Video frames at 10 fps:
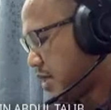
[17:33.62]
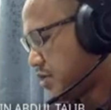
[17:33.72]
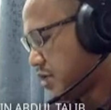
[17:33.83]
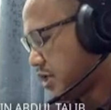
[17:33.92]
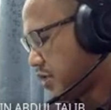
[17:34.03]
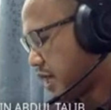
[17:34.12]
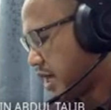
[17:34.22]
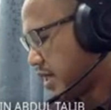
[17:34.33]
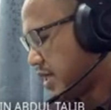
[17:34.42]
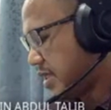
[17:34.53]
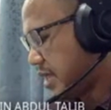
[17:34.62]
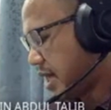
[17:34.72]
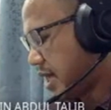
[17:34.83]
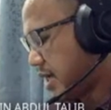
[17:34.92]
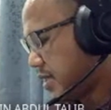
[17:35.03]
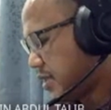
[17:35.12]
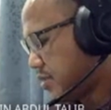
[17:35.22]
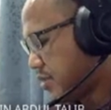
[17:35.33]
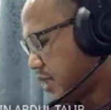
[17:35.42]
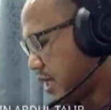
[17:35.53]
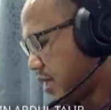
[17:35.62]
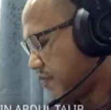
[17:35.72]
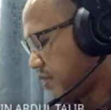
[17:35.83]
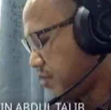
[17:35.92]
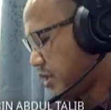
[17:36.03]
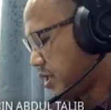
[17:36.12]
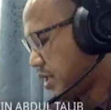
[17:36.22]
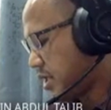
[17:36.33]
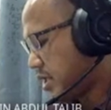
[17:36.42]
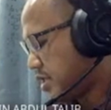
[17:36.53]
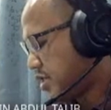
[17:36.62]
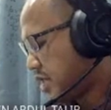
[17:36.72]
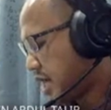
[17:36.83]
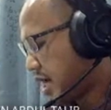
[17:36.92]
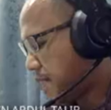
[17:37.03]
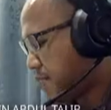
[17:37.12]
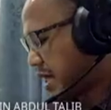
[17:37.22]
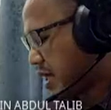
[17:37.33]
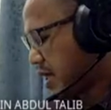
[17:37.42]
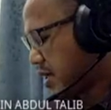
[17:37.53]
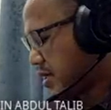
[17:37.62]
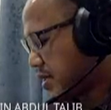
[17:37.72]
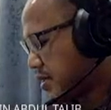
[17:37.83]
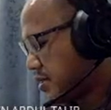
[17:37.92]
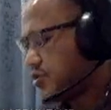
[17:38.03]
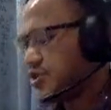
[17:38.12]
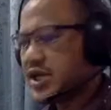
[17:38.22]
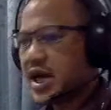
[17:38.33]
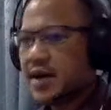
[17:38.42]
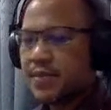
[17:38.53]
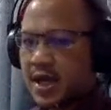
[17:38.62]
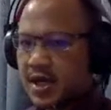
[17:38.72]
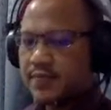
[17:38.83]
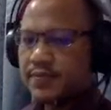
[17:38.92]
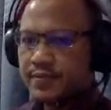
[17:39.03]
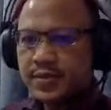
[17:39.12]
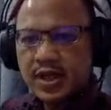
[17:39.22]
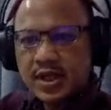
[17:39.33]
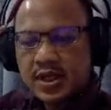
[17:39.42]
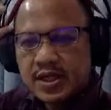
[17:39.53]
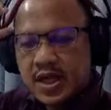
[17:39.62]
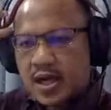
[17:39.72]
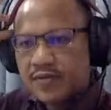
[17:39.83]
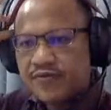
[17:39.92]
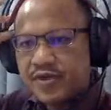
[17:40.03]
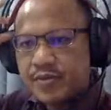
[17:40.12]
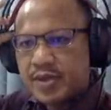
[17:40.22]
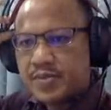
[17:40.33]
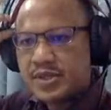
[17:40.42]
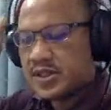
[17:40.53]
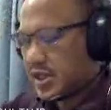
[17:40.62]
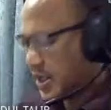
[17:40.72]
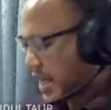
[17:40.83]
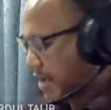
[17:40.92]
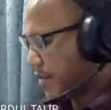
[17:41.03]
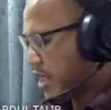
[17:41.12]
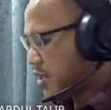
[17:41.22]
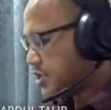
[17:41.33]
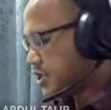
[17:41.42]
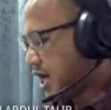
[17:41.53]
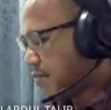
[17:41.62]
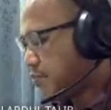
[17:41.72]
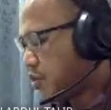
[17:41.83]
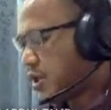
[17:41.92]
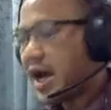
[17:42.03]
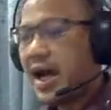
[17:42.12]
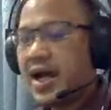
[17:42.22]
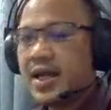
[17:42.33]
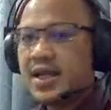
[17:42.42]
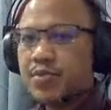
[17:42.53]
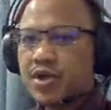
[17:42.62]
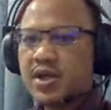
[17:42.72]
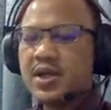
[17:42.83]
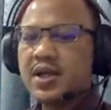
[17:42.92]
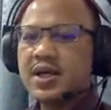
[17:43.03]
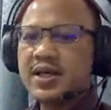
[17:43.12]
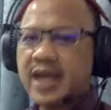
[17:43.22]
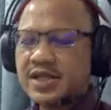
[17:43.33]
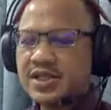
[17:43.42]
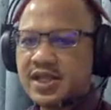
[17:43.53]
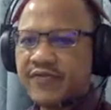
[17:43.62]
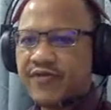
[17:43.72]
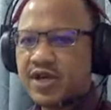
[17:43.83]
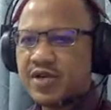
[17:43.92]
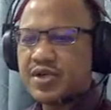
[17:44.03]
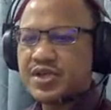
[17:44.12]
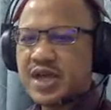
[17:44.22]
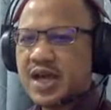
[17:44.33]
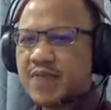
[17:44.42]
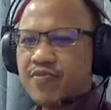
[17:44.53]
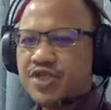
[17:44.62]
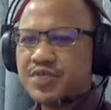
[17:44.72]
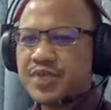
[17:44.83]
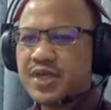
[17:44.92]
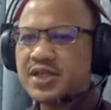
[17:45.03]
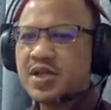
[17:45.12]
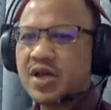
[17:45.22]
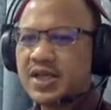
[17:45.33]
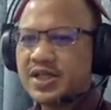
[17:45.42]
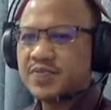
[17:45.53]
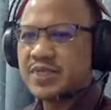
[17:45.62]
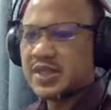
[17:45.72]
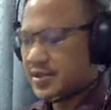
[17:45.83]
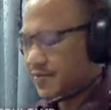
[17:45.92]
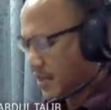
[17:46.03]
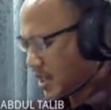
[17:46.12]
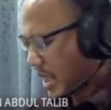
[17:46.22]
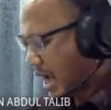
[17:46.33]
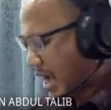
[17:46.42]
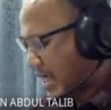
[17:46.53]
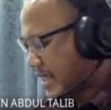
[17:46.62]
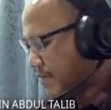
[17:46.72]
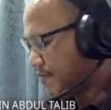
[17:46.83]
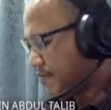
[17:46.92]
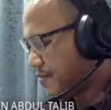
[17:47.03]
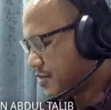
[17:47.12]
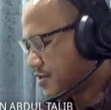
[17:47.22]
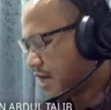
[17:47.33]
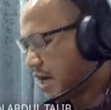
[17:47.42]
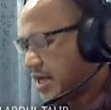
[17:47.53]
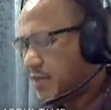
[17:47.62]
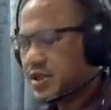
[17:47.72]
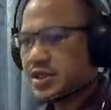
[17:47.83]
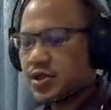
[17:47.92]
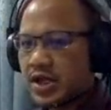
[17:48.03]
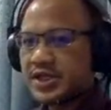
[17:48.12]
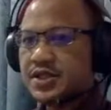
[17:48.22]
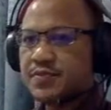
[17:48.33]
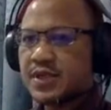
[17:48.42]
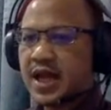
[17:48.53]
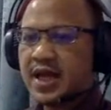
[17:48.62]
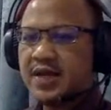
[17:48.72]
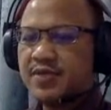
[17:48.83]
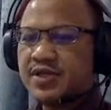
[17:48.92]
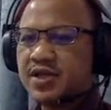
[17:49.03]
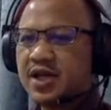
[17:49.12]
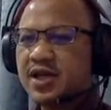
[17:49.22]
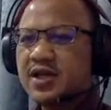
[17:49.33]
you add the ta to the end of the word. Shabah. So Shabah, okay, a young female person. Now, Shabun, alimun, the adjective for the word shab, which means knowledgeable. Alim. So alim is knowledgeable. Alim is not